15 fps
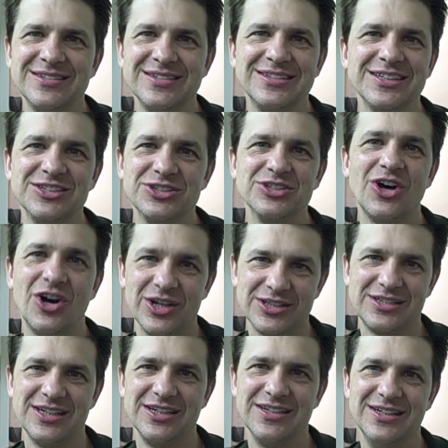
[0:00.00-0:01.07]
Because it's
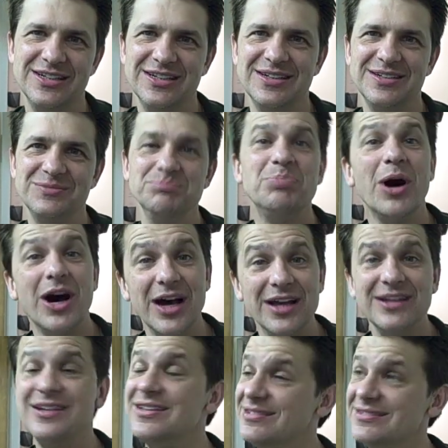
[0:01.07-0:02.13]
exhausting. But.